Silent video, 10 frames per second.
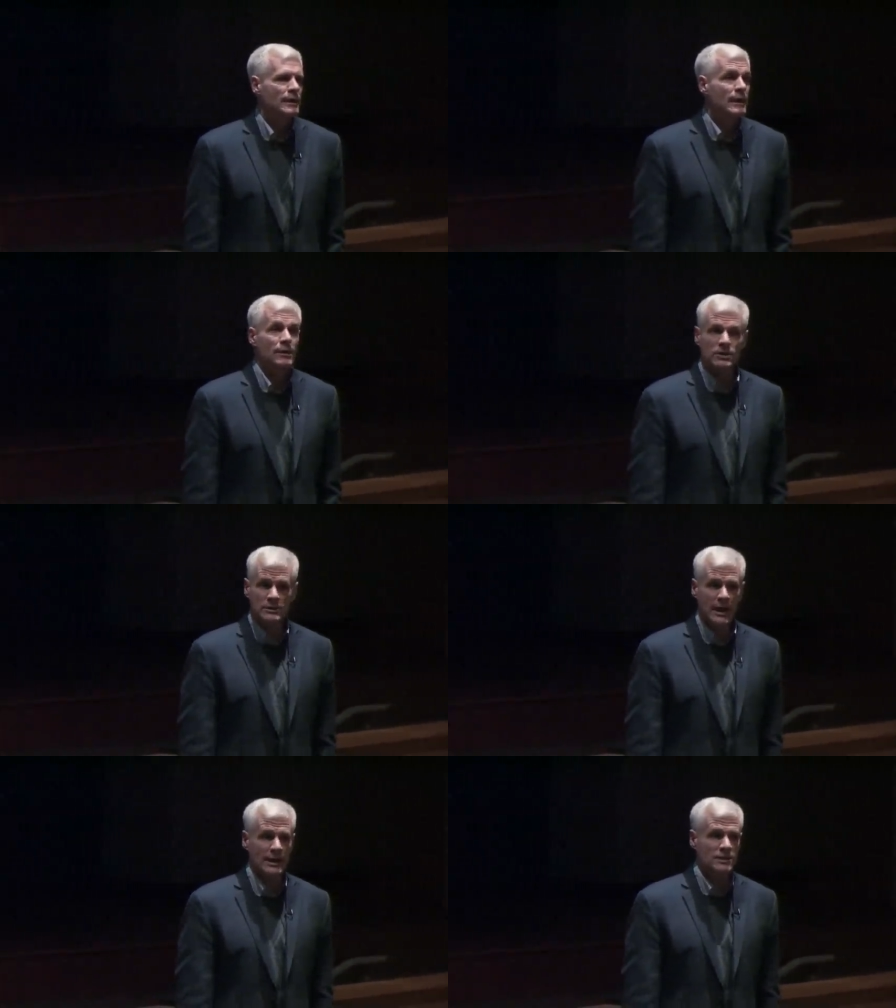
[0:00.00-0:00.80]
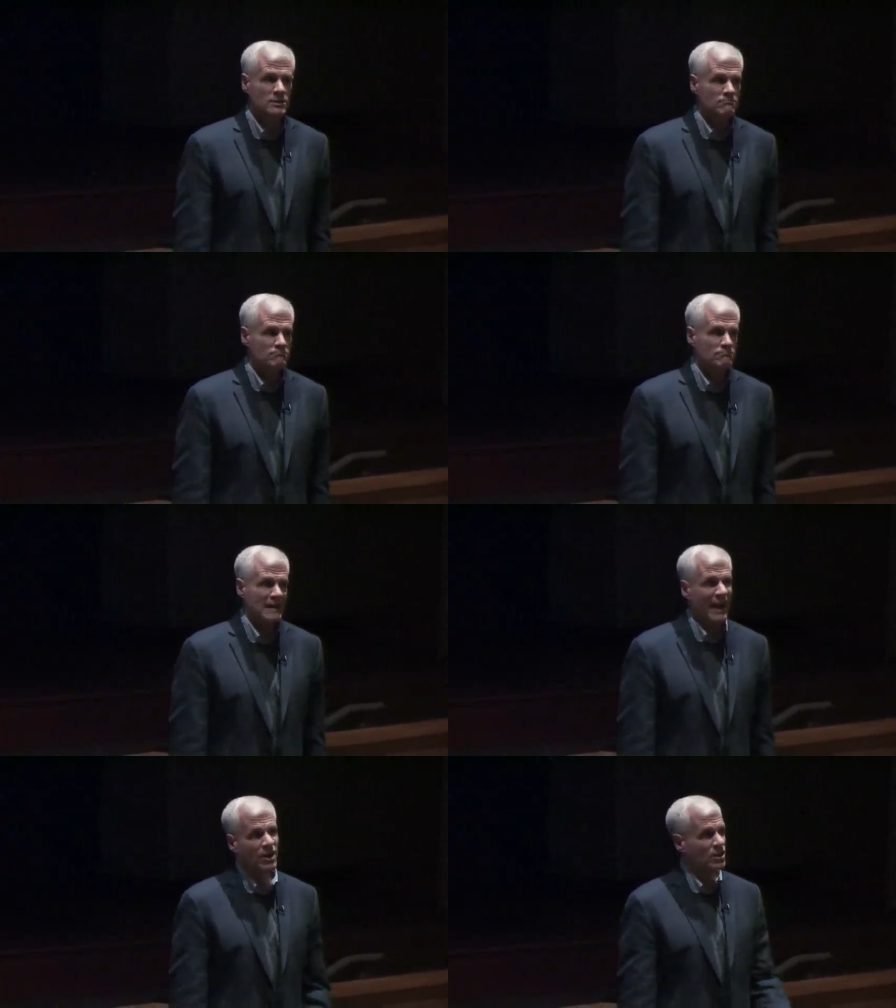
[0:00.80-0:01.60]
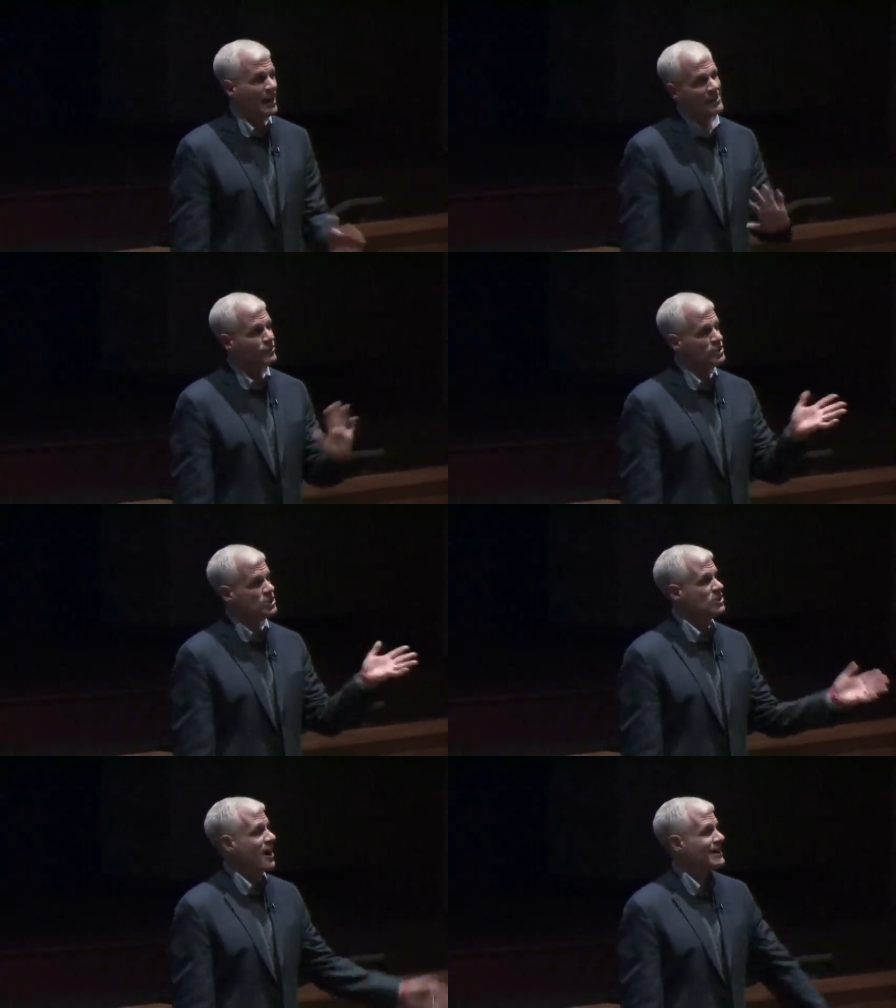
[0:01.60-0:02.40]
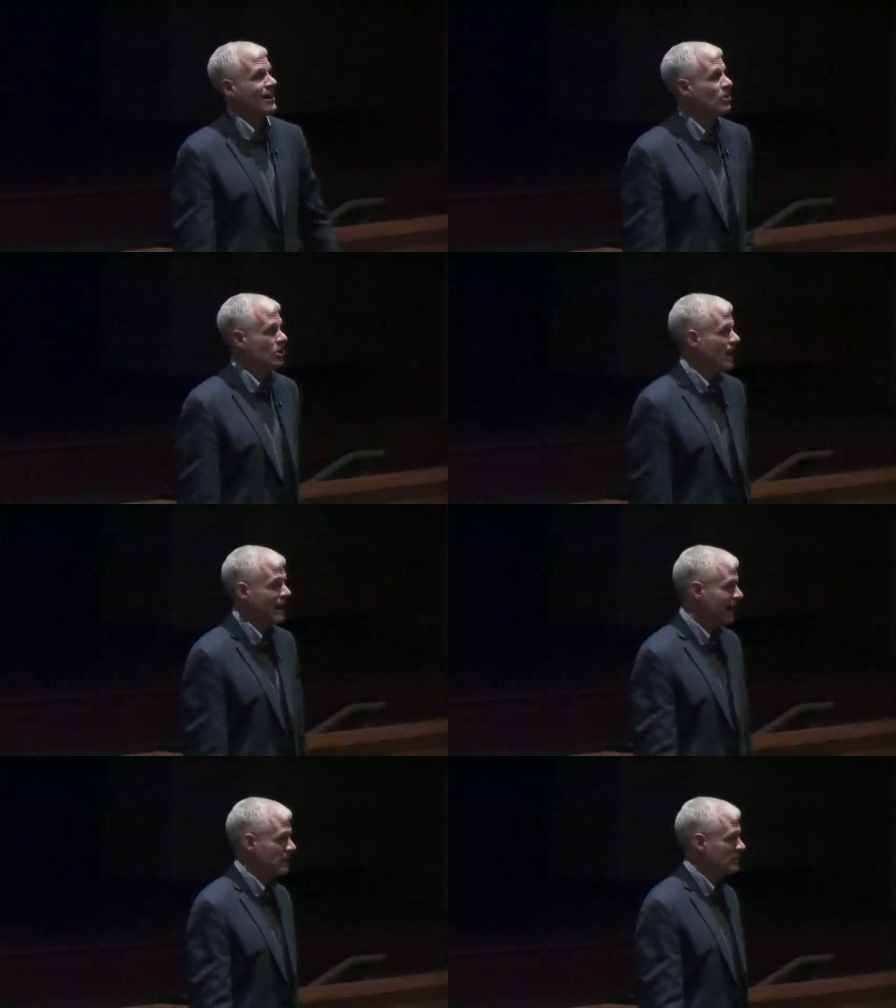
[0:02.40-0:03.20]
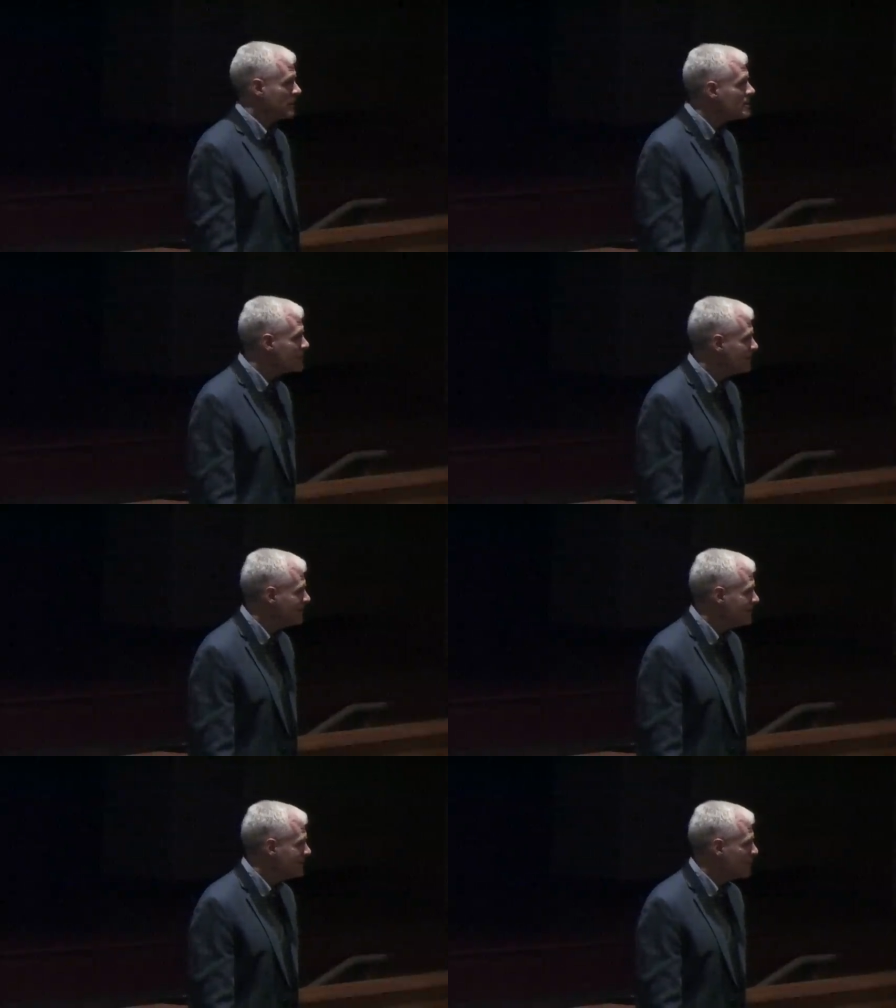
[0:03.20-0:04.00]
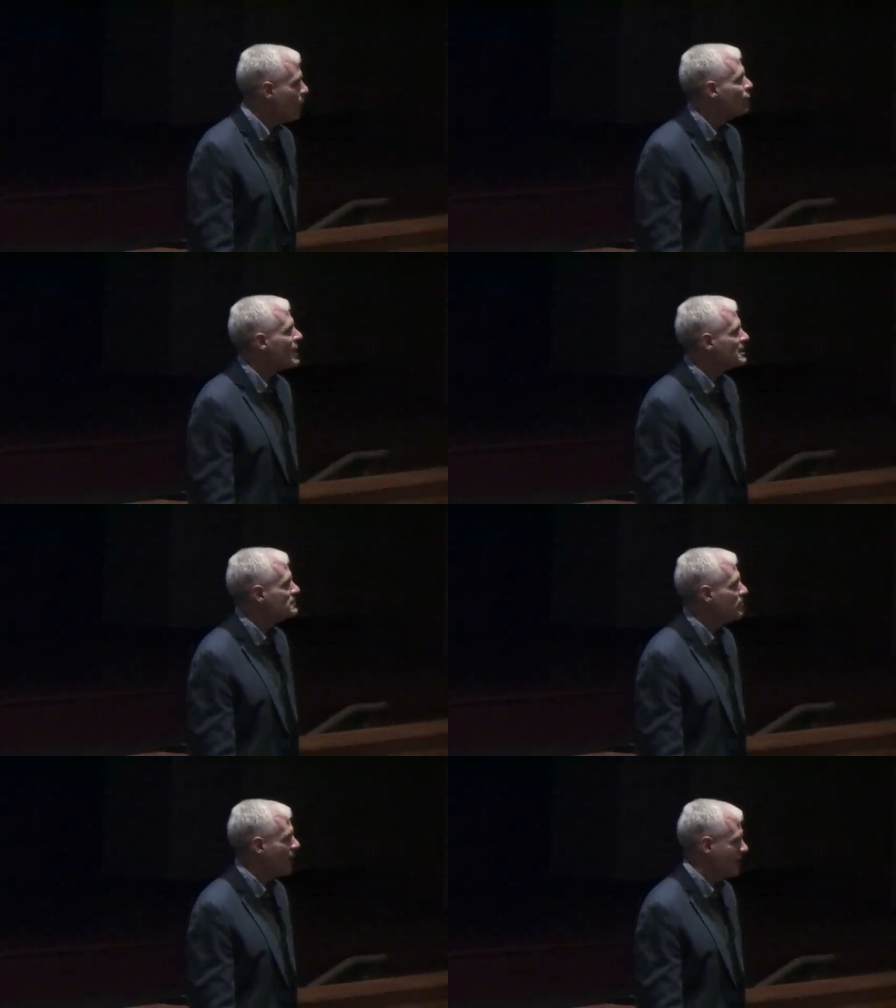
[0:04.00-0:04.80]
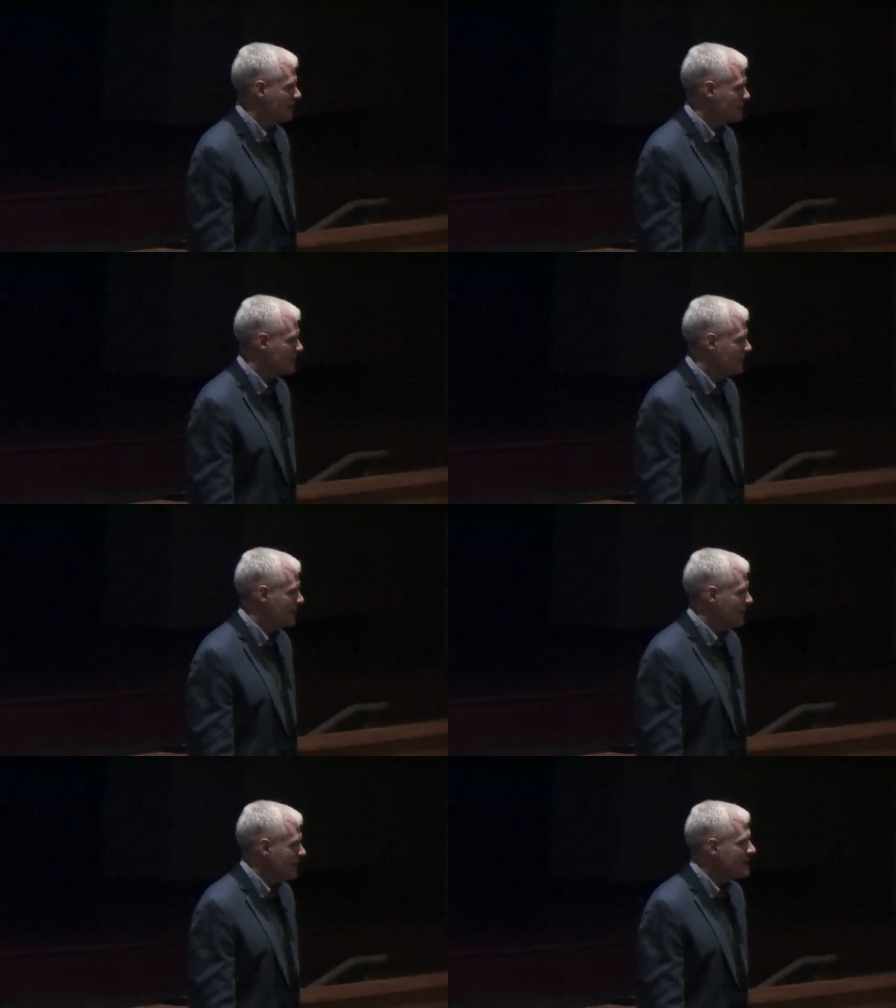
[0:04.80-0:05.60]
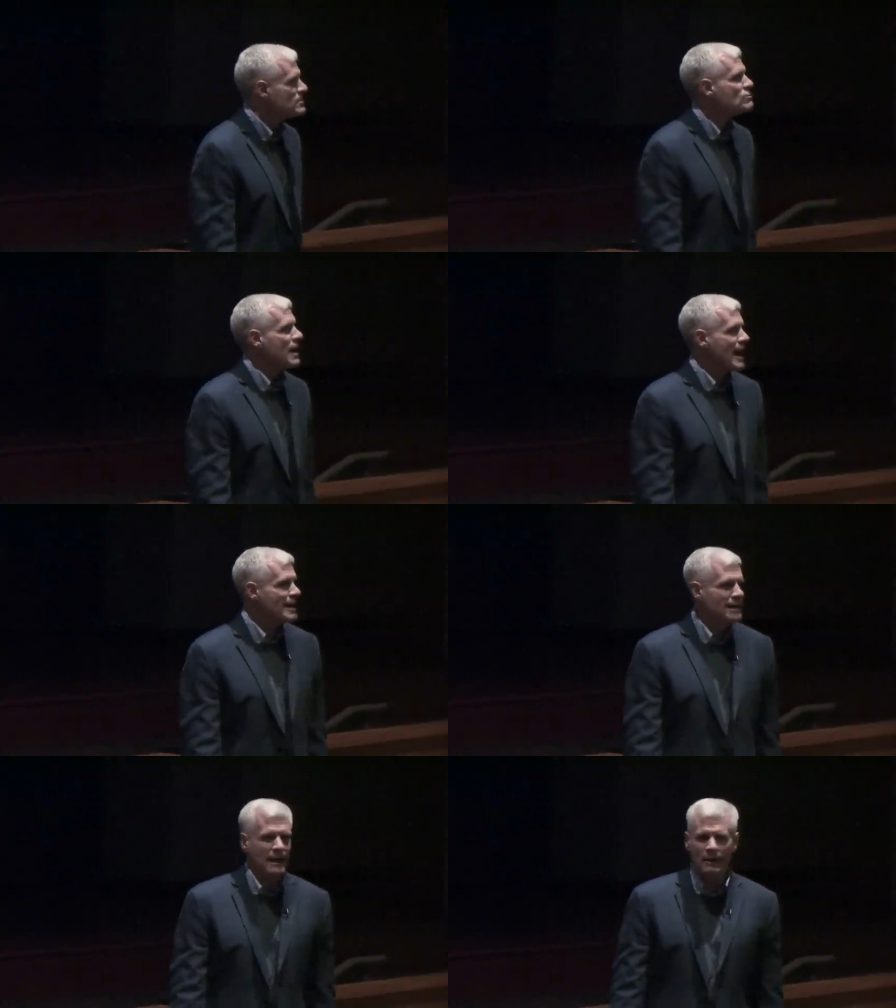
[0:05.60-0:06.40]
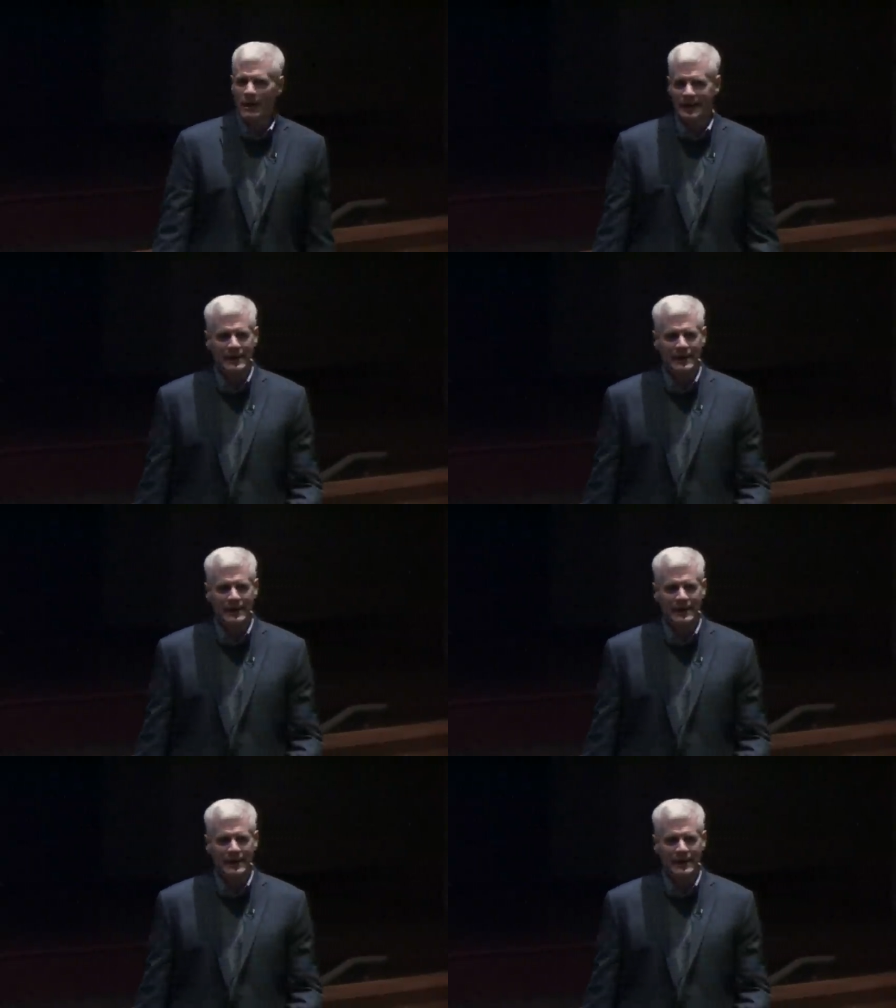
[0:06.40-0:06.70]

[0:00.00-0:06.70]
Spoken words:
He understands alkali versus non-alkali elements, covalent bonds. He can write an